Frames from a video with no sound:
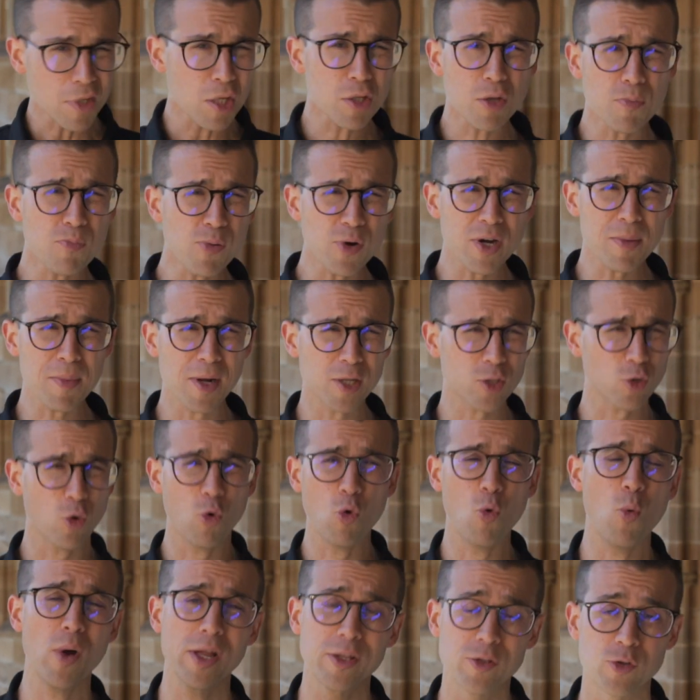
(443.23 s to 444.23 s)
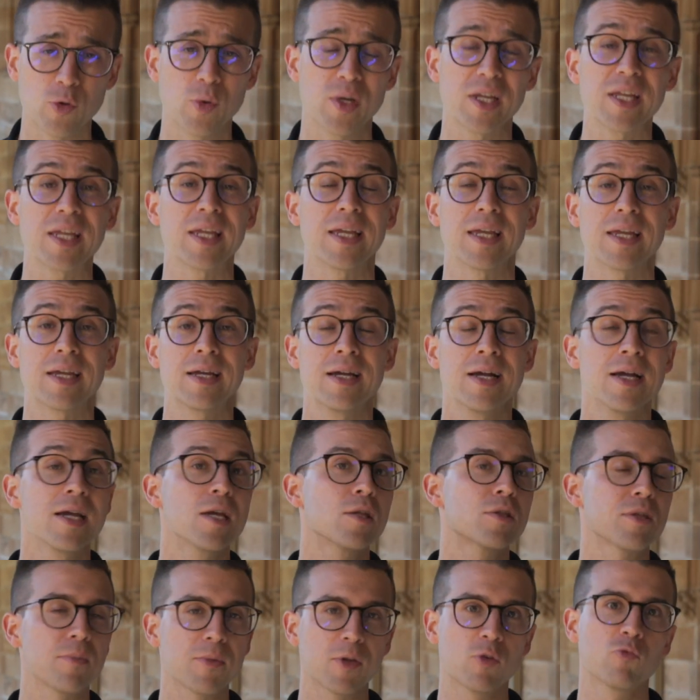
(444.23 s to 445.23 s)
So pretty much all we're doing here
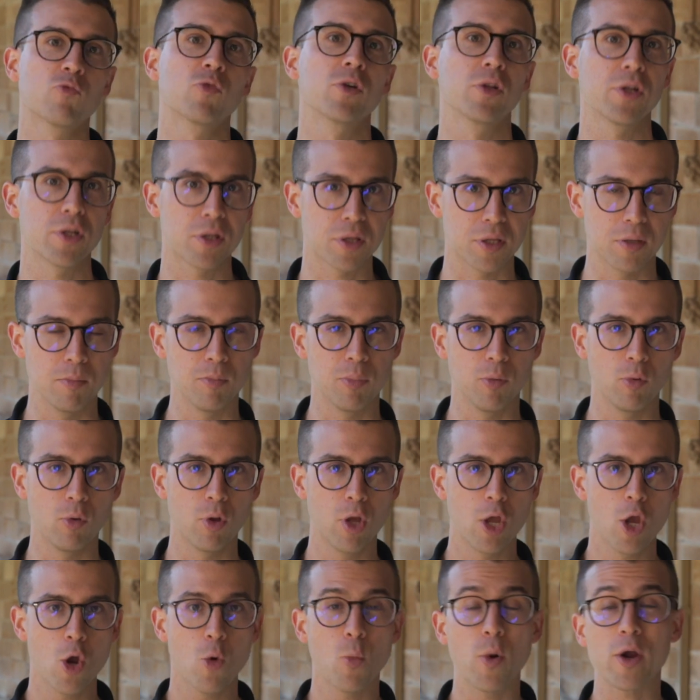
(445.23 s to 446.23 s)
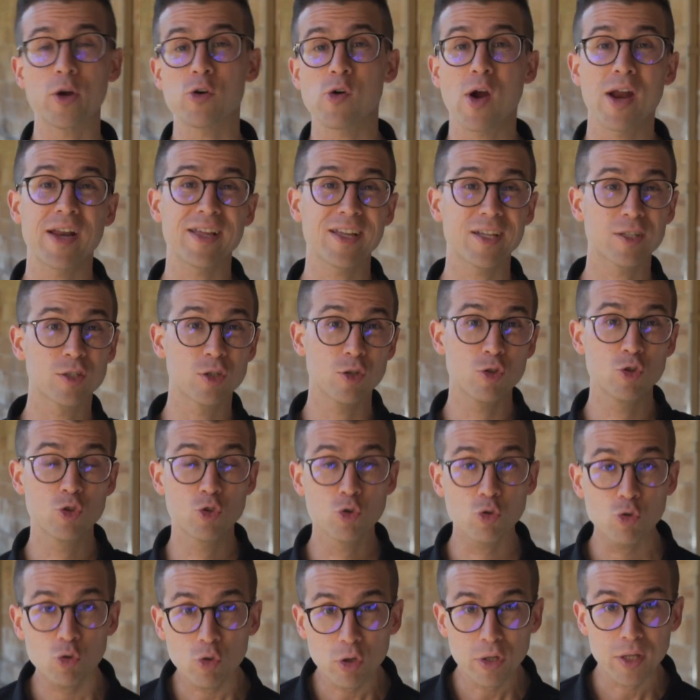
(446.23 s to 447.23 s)
is something really simple. We're creating a
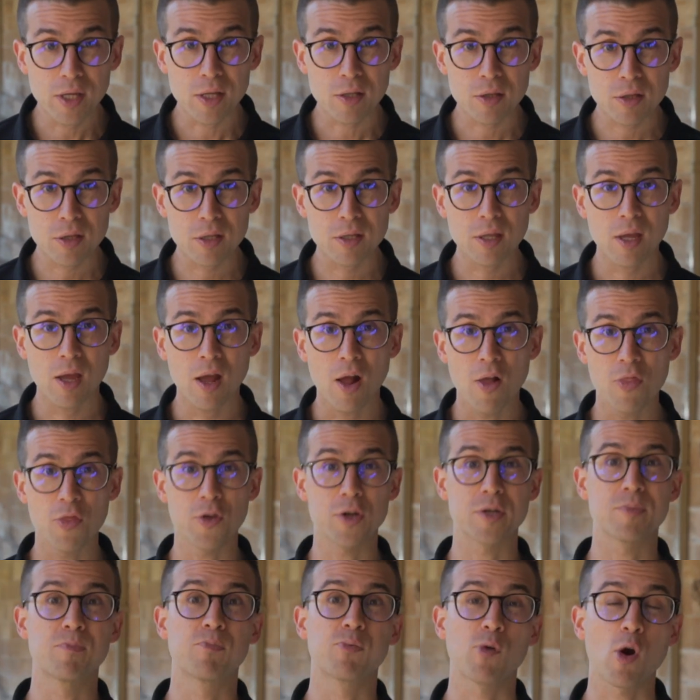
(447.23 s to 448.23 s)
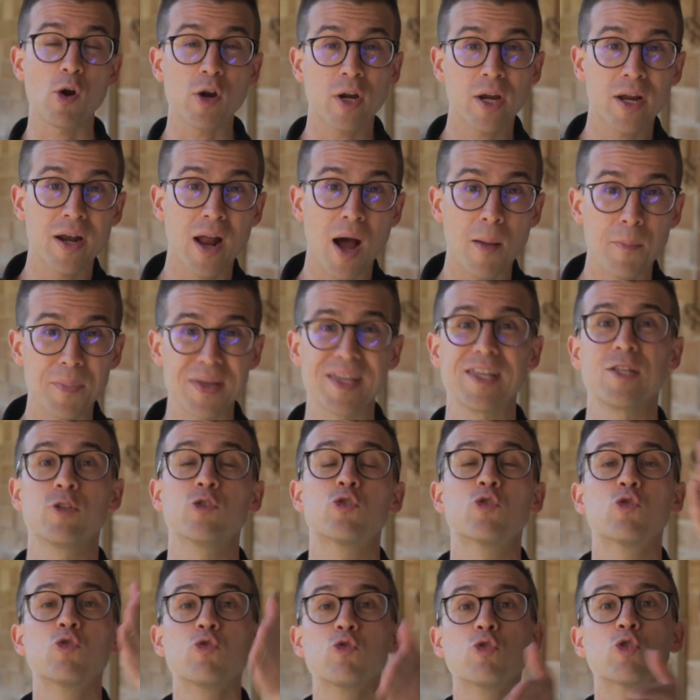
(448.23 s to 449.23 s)
to-do list that's broken up
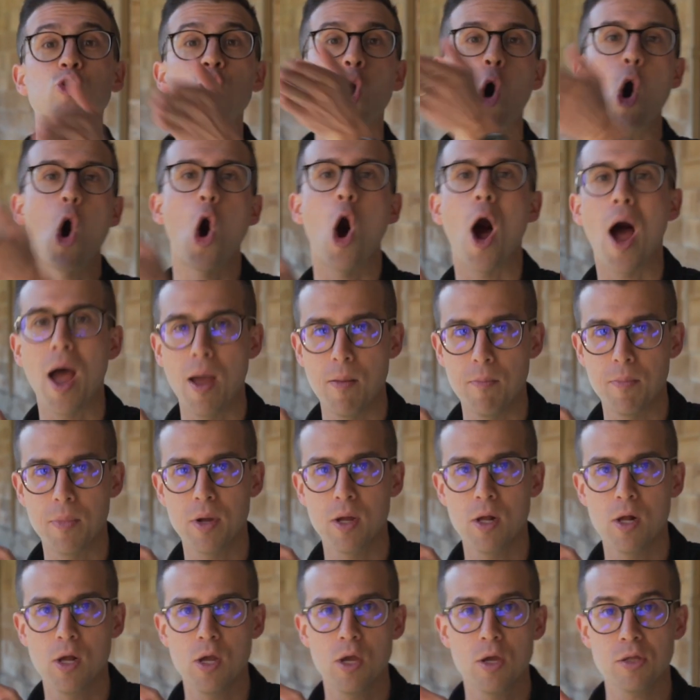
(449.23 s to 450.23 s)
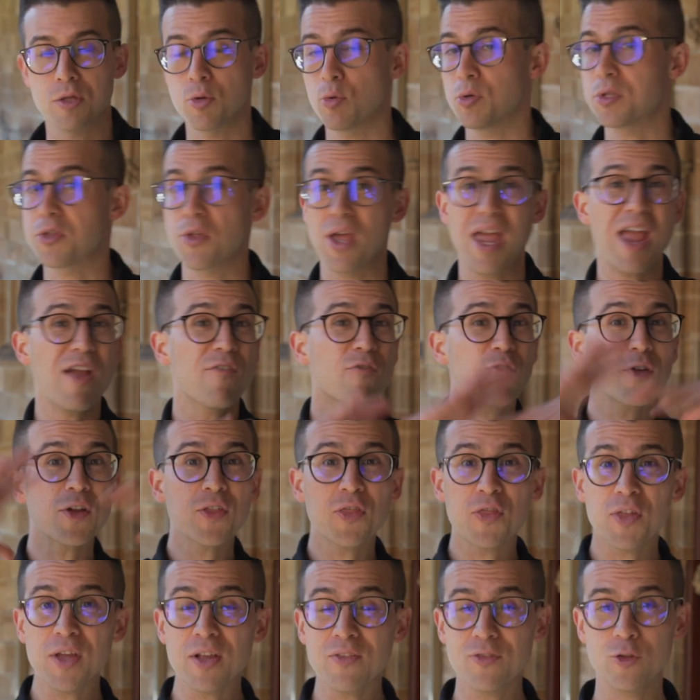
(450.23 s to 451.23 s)
into time. So it's
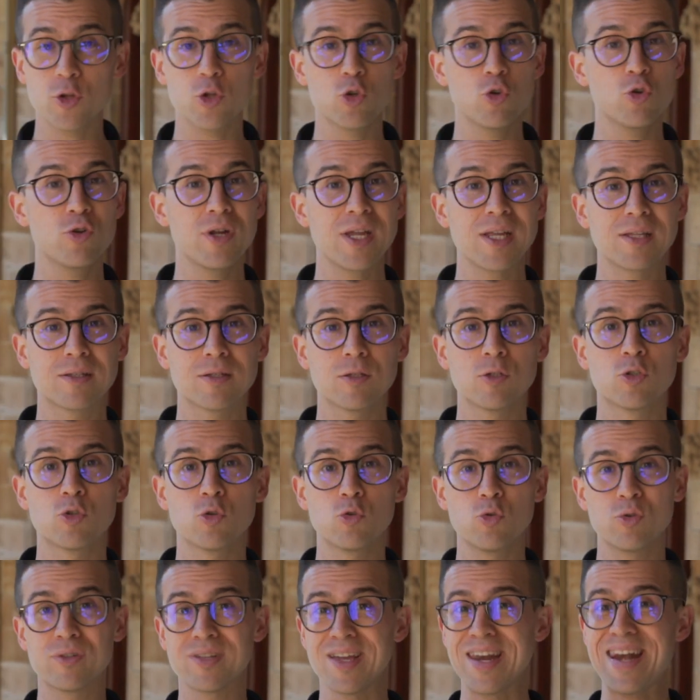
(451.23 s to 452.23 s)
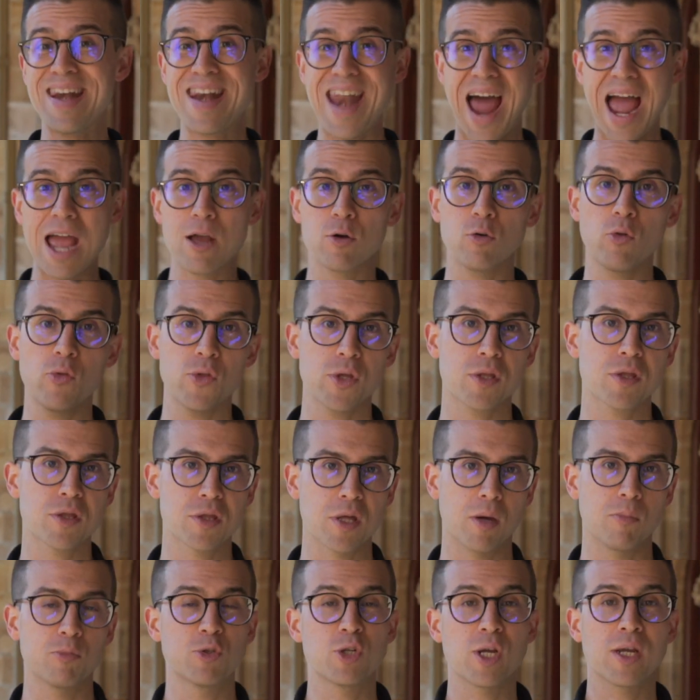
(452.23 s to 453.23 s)
everything that you need to do to nail this
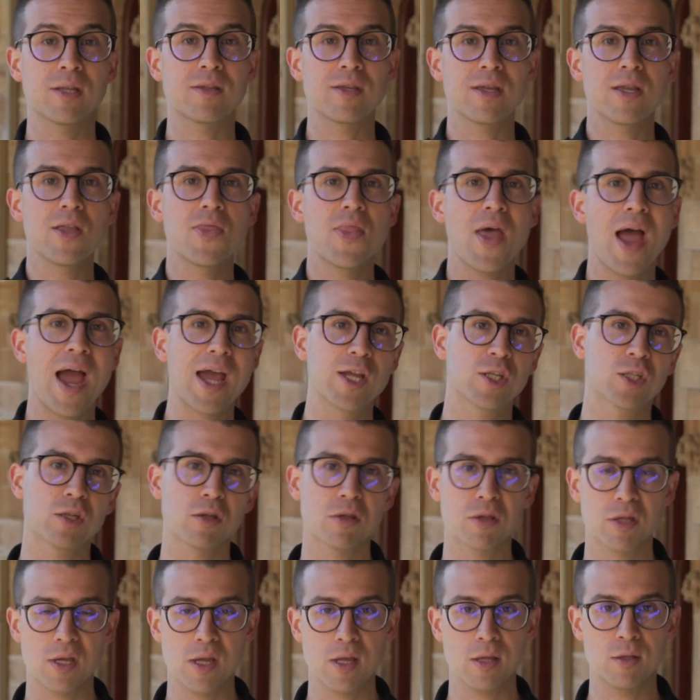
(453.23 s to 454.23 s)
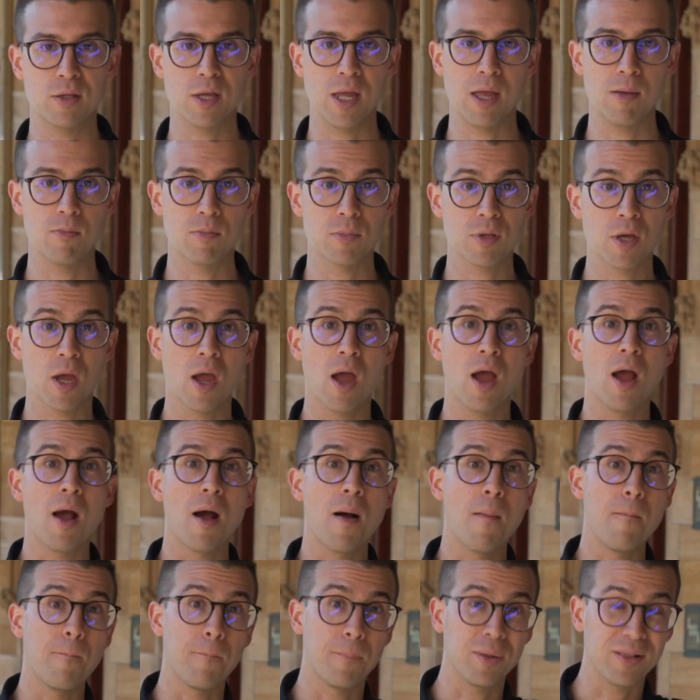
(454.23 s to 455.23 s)
subject in the H S C exams,
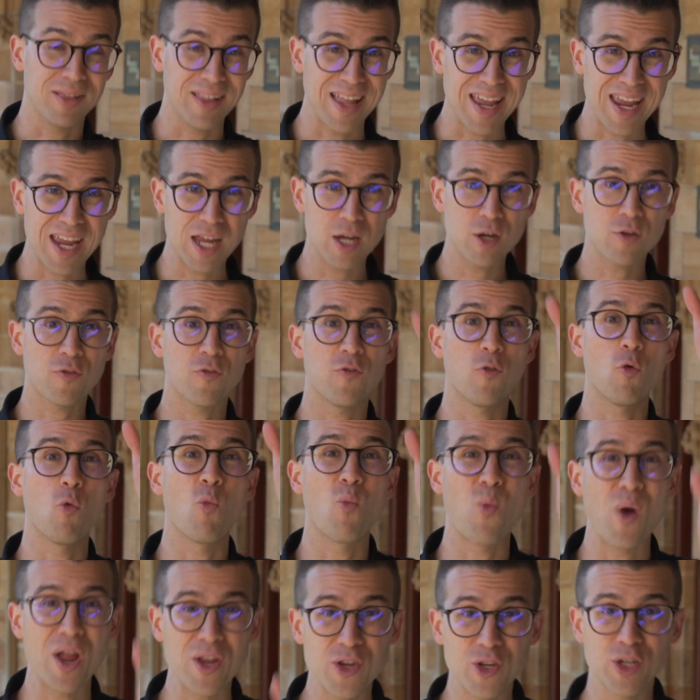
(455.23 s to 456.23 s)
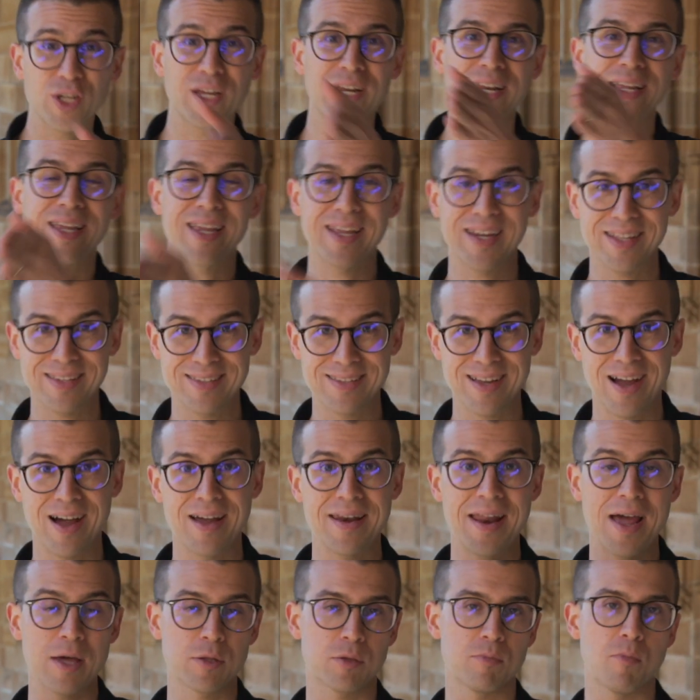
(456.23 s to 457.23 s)
planned for when you're going to get it
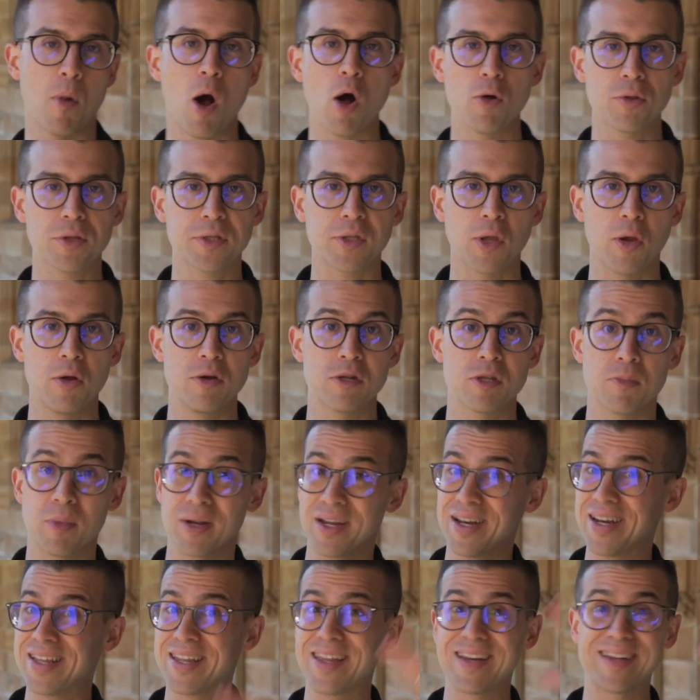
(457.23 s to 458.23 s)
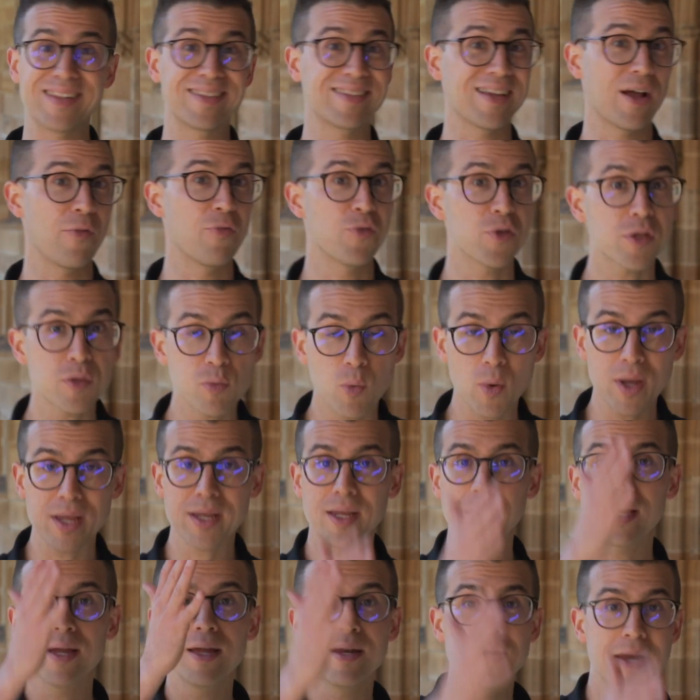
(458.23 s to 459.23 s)
done as milestones. Am I going to get it done this
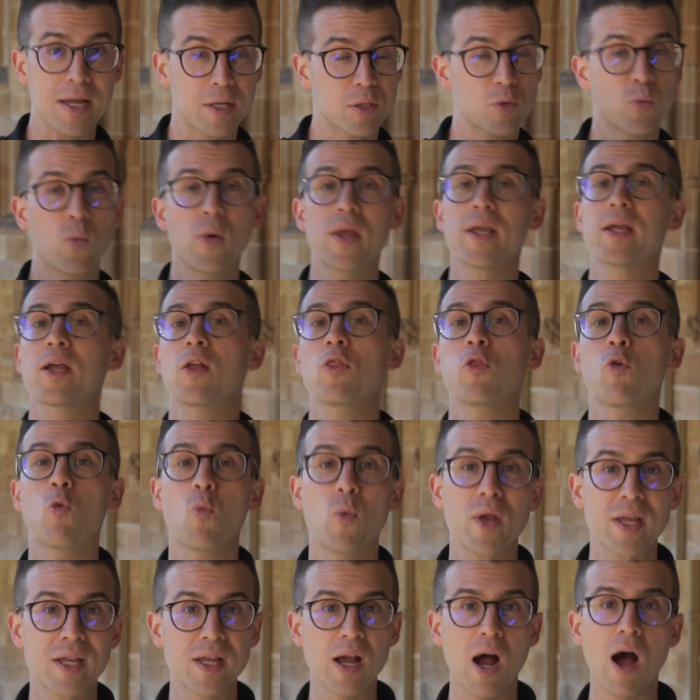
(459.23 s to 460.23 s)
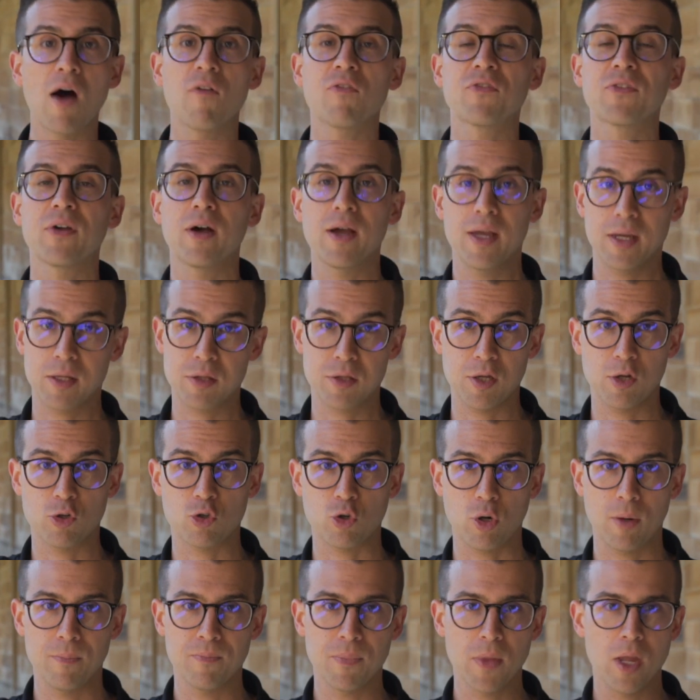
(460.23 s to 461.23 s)
week, next week, the week after, et
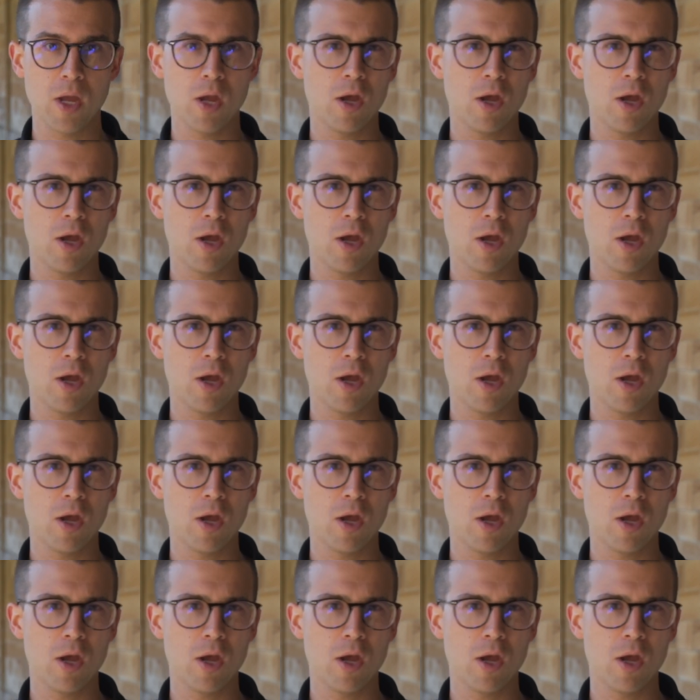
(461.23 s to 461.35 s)
cetera.